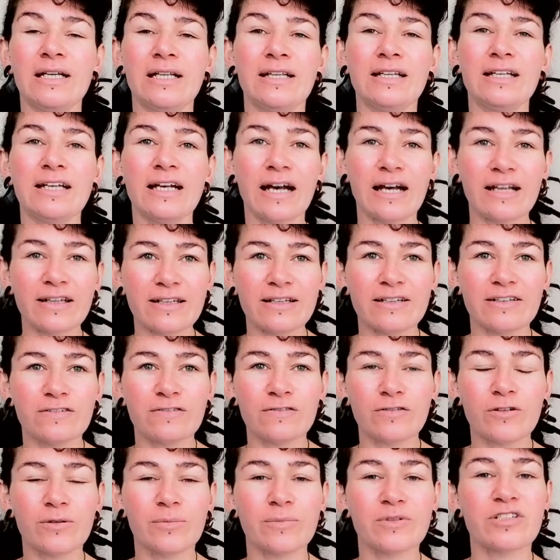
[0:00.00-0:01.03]
The other
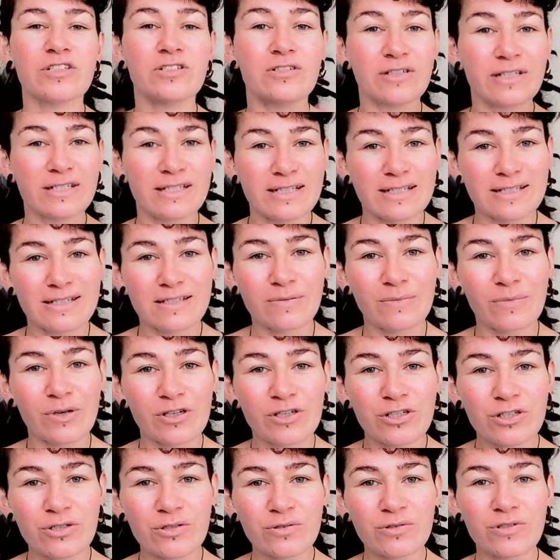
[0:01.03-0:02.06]
form of stress is
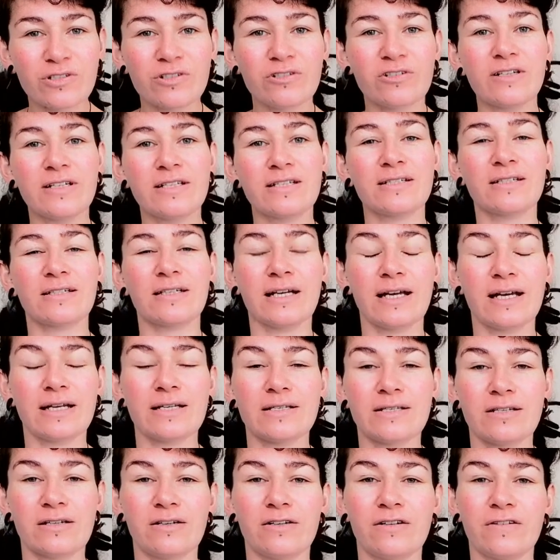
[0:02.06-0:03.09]
emotional stress. Okay,
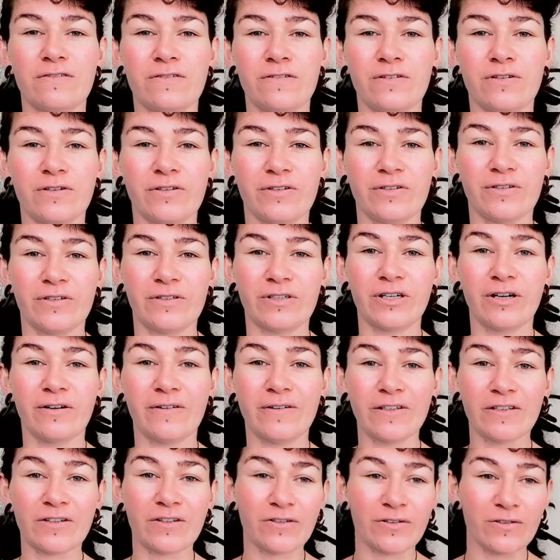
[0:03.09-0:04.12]
so if you're
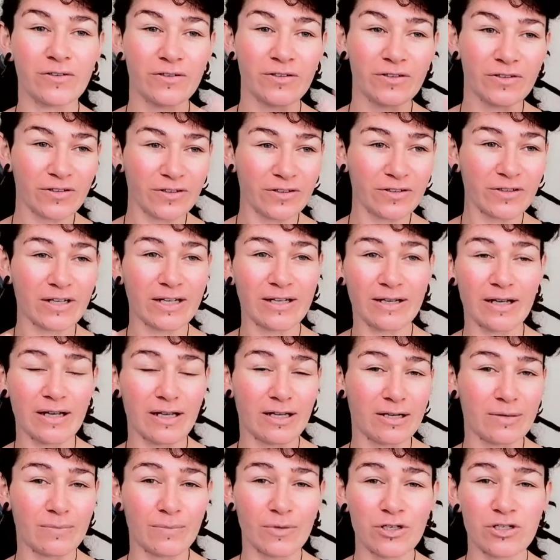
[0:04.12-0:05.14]
going through
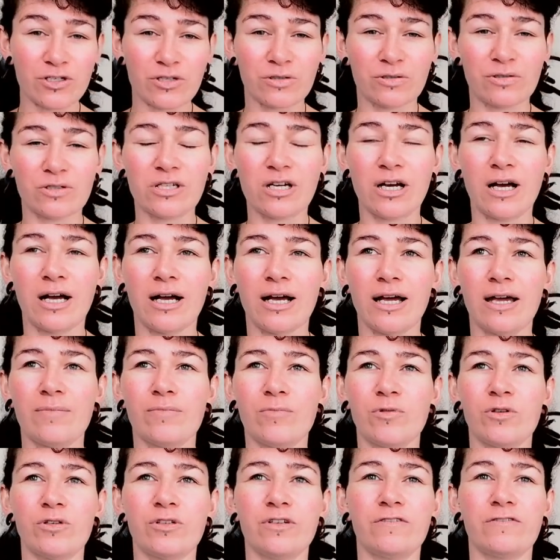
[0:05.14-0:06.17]
an emotional time,
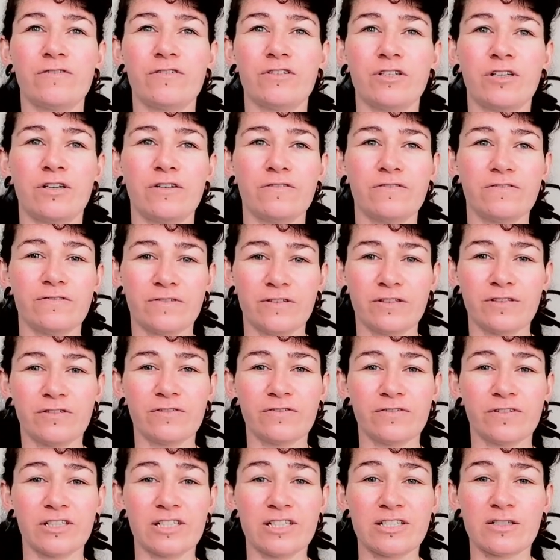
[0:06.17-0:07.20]
or if you don't feel
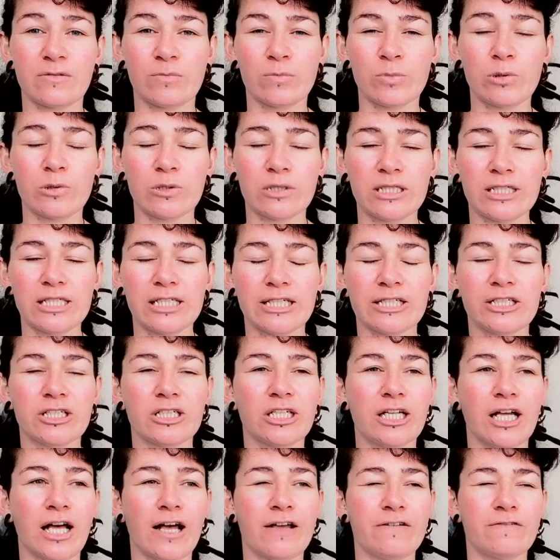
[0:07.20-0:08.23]
very supported in your
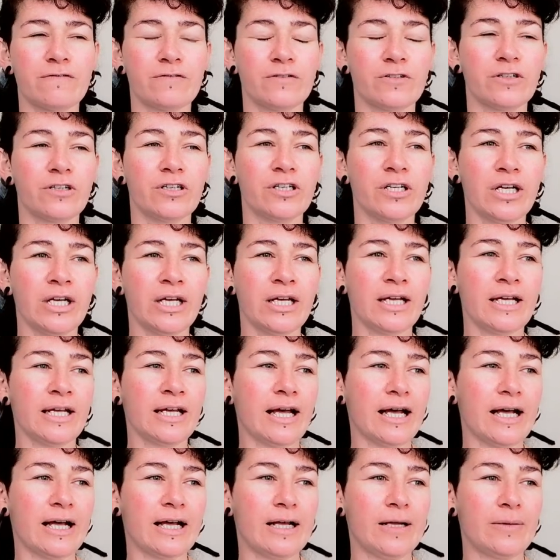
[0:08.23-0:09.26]
life, or
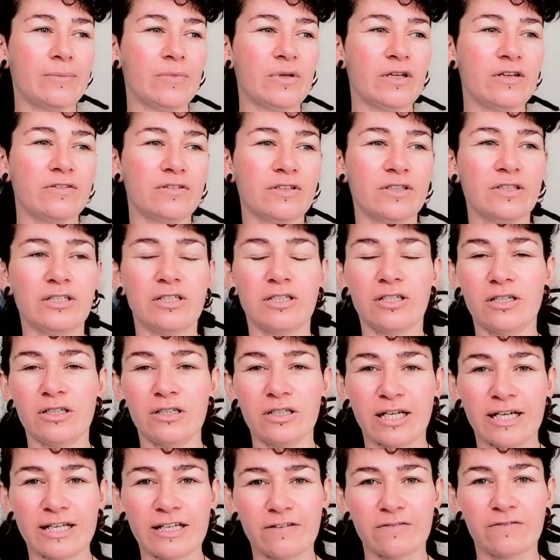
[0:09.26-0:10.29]

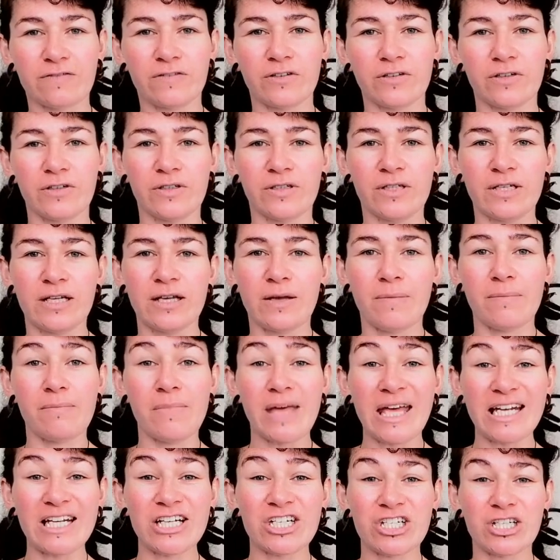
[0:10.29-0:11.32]
like if you're
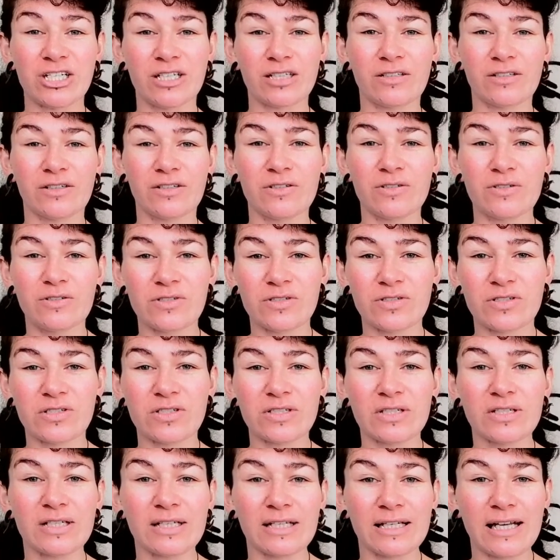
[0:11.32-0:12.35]
managing those
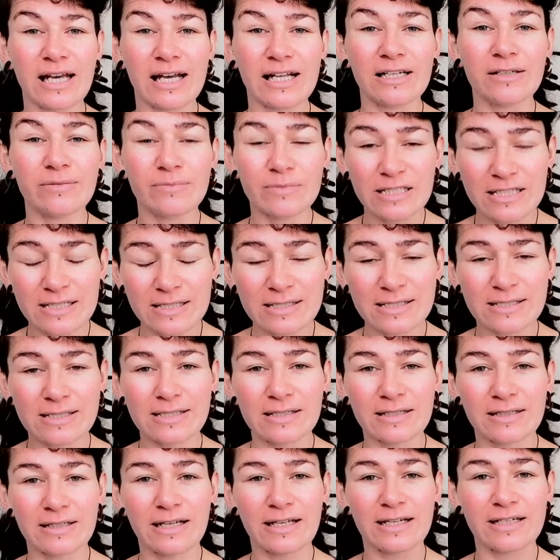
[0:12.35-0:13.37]
elements,
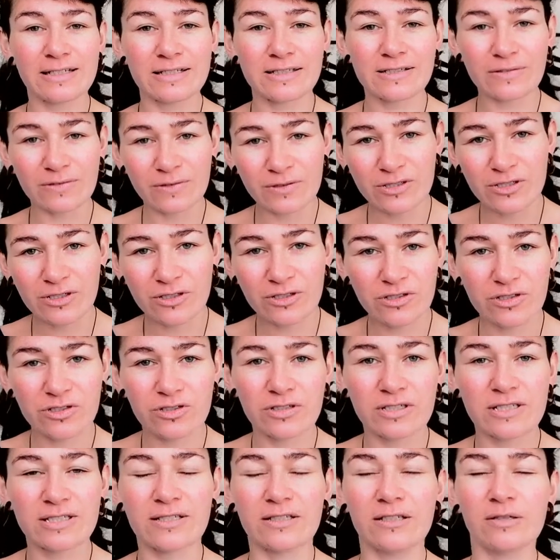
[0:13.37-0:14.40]
then that is also
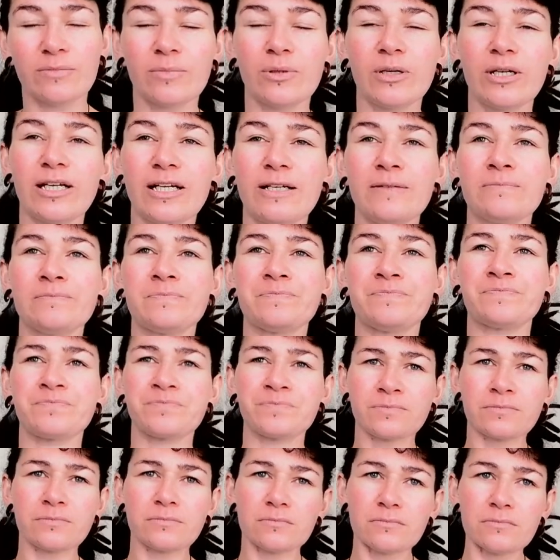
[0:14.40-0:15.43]
stress in the body.
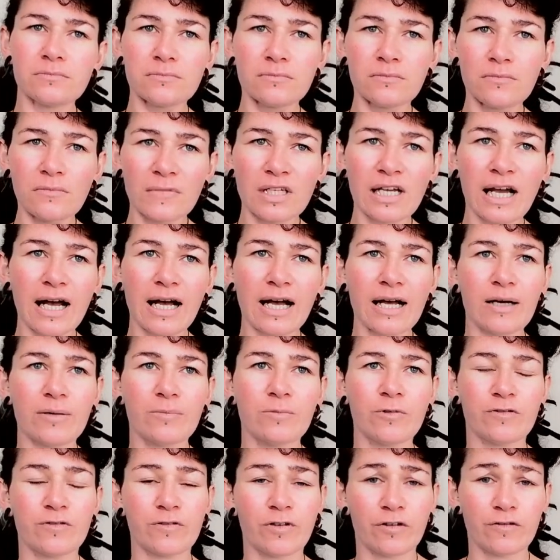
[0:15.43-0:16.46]

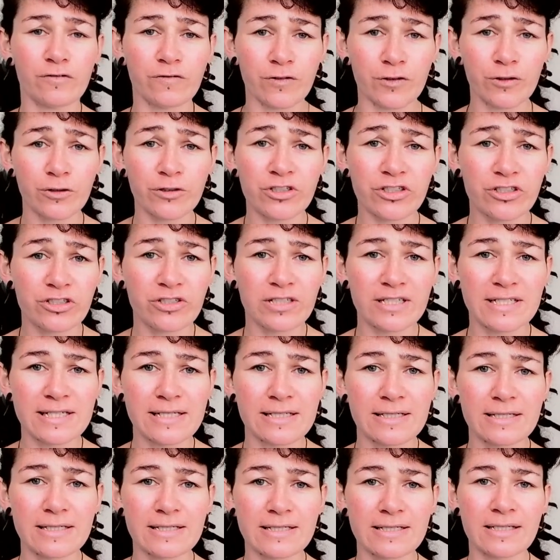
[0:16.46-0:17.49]
We've got food
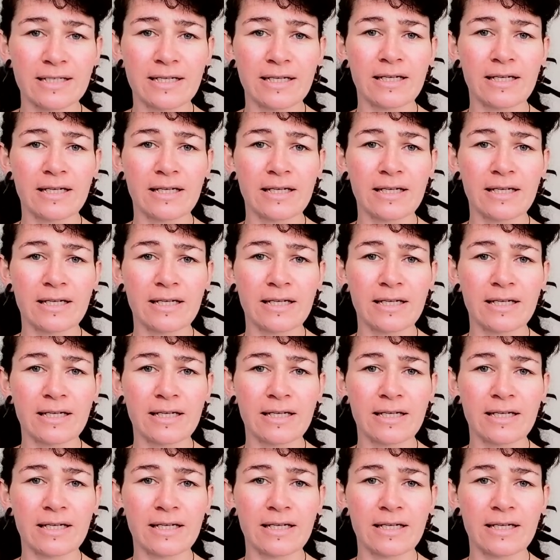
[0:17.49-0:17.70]
stresses.